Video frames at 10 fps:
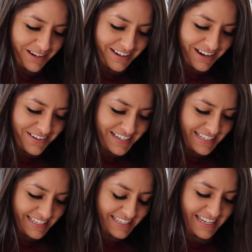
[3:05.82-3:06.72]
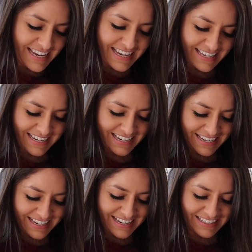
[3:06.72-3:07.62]
my God, I already see it.
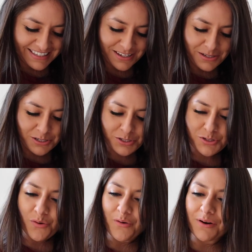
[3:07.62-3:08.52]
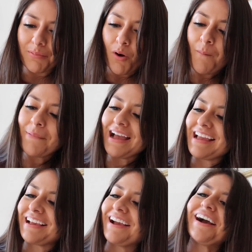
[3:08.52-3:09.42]
It's adorable. Oh my